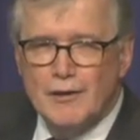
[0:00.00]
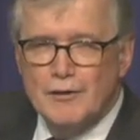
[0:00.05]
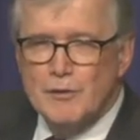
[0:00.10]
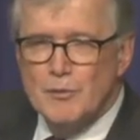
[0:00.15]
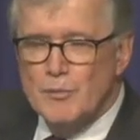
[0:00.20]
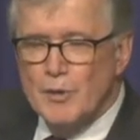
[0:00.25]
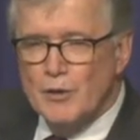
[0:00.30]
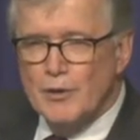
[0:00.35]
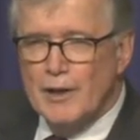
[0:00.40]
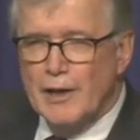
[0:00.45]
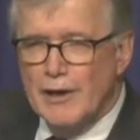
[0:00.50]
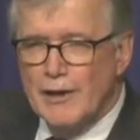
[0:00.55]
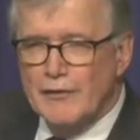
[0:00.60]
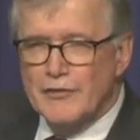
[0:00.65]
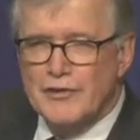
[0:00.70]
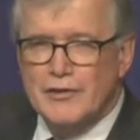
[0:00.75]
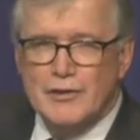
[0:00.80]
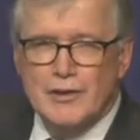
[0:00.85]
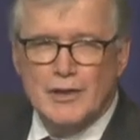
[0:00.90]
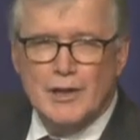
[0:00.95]
You build a
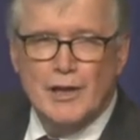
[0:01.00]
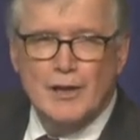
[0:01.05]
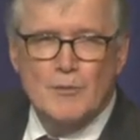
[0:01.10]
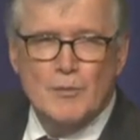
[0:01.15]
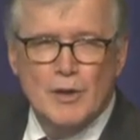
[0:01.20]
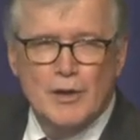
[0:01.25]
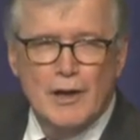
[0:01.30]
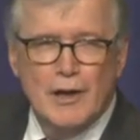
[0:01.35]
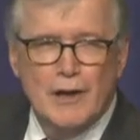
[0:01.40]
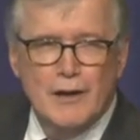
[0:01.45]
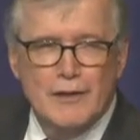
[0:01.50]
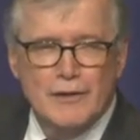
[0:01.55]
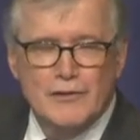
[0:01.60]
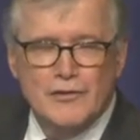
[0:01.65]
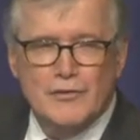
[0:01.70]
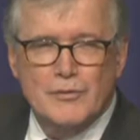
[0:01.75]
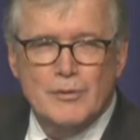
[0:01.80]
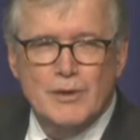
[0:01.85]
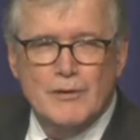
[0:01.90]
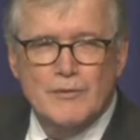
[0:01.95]
house in the Cayman
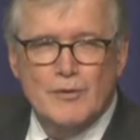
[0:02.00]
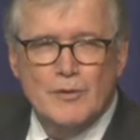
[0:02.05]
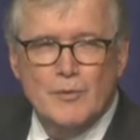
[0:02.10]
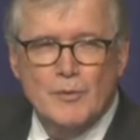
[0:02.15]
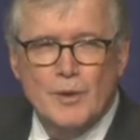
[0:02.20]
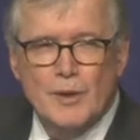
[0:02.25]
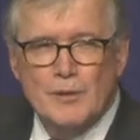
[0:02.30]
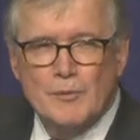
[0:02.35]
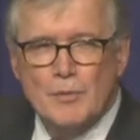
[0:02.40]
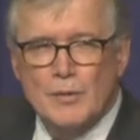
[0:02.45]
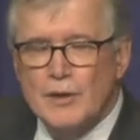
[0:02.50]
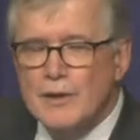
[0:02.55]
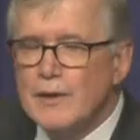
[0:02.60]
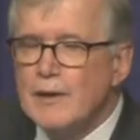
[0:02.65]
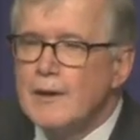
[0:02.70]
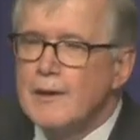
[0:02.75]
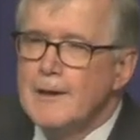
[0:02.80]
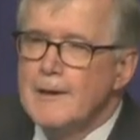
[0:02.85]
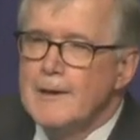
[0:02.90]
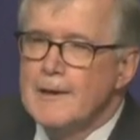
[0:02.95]
Islands or whatever it might
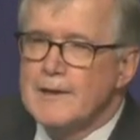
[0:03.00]
be.